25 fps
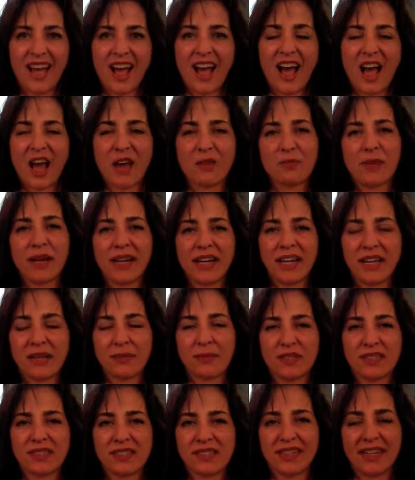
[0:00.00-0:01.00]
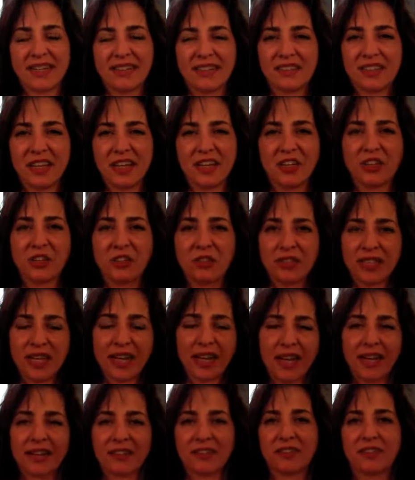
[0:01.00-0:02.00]
Hi, my name is State Senator
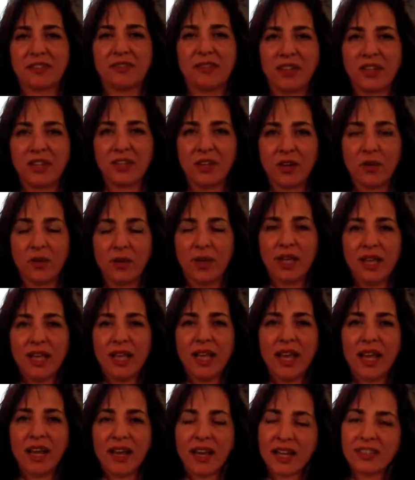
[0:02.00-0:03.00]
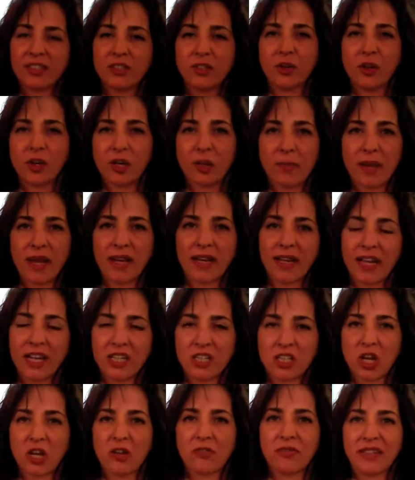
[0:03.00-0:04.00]
Diane Savino, and I talk about
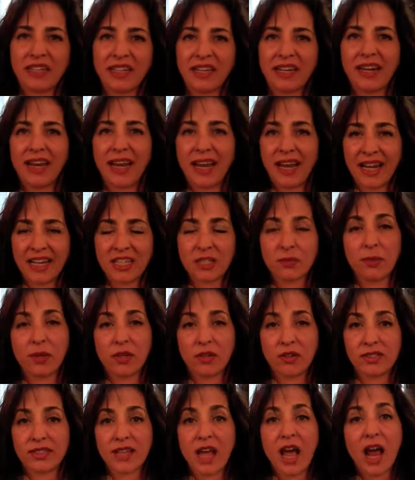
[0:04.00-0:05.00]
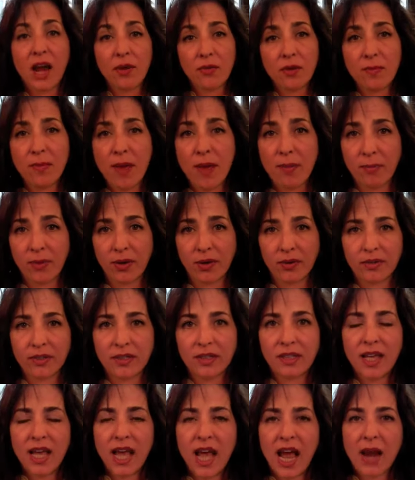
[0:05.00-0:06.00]
HIV and AIDS because I remember.
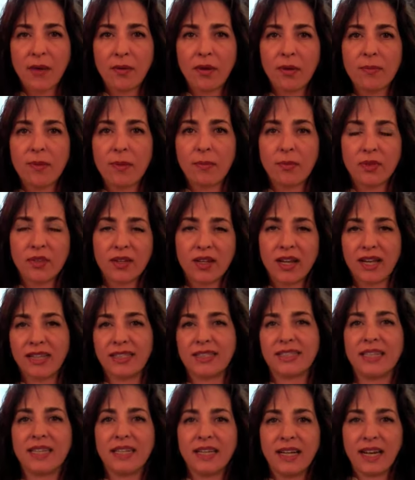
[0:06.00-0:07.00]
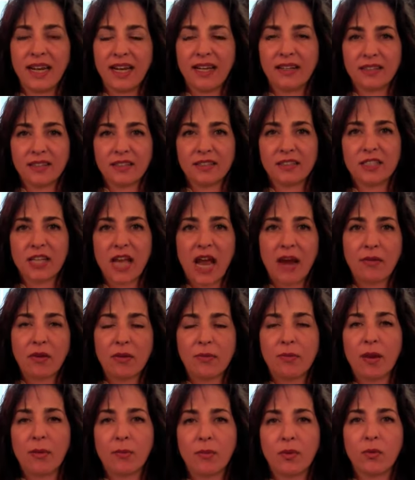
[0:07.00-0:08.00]
I remember the 1980s.
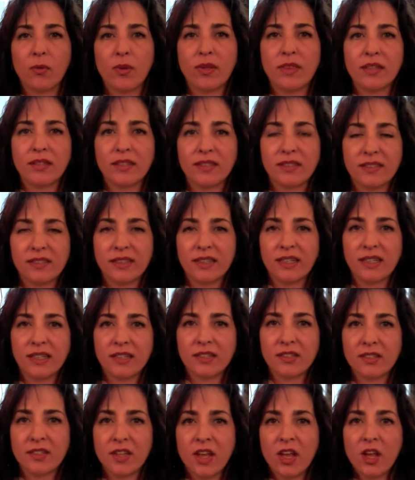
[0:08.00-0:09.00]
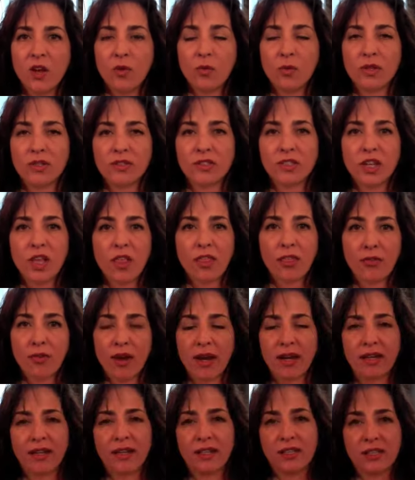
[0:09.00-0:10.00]
I remember when the disease was
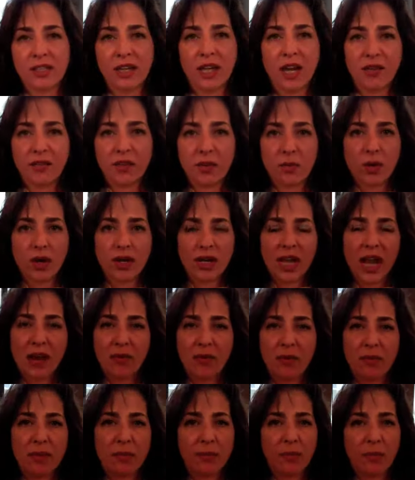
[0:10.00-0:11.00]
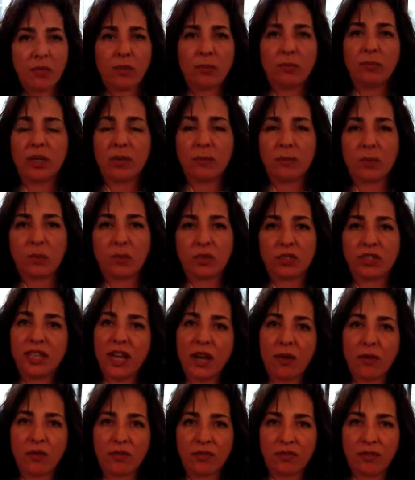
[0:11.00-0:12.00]
threatening to everyone. I remember when people were
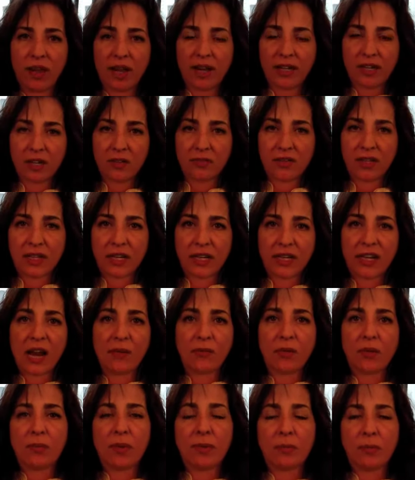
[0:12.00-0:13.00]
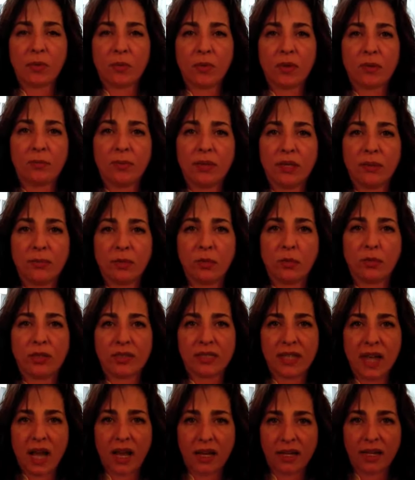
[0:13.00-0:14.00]
terrified of it, and I remember when people
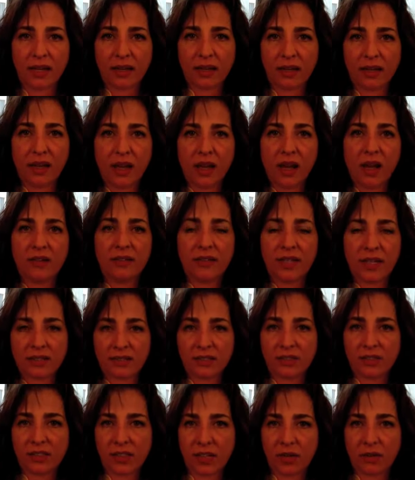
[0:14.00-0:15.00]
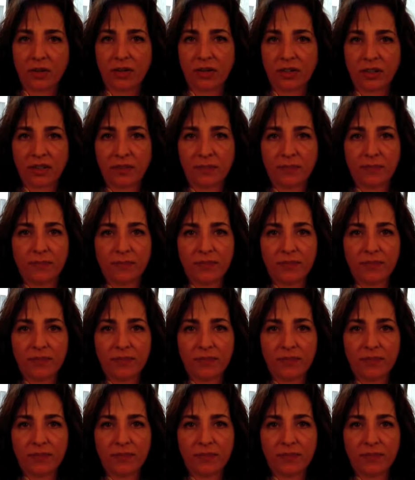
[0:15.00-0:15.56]
were dying unnecessarily.